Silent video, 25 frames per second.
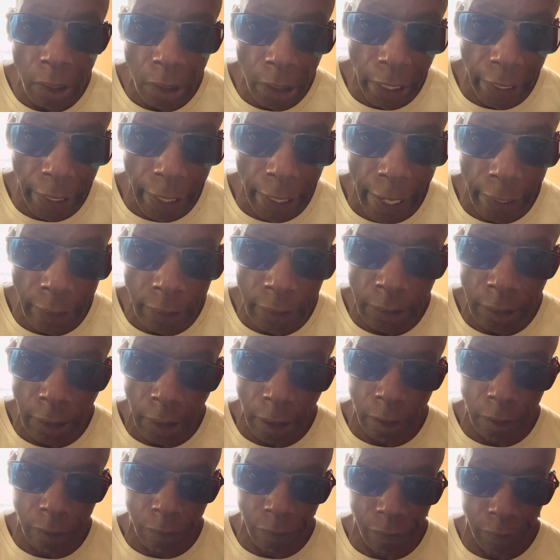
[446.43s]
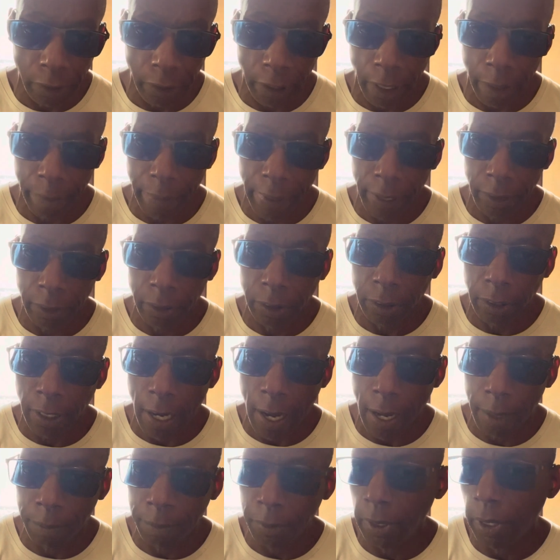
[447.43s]
They got incentives for dumbass
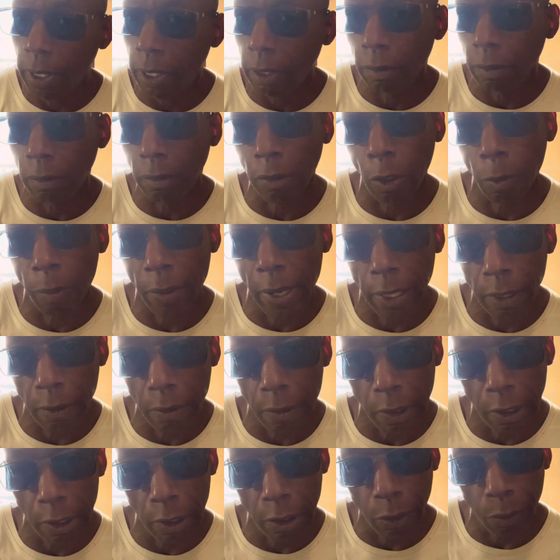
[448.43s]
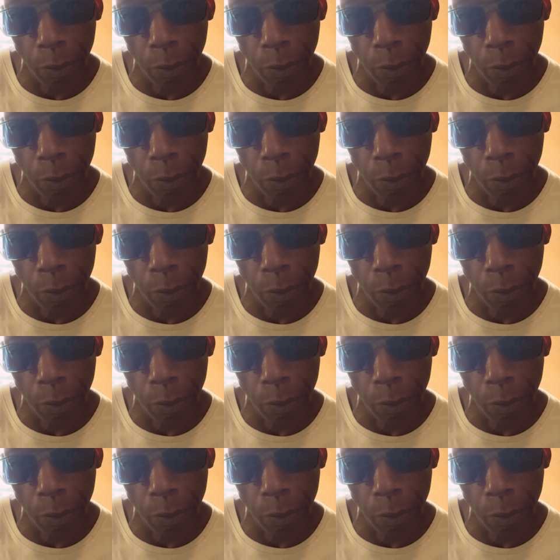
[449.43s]
jobs that nobody want to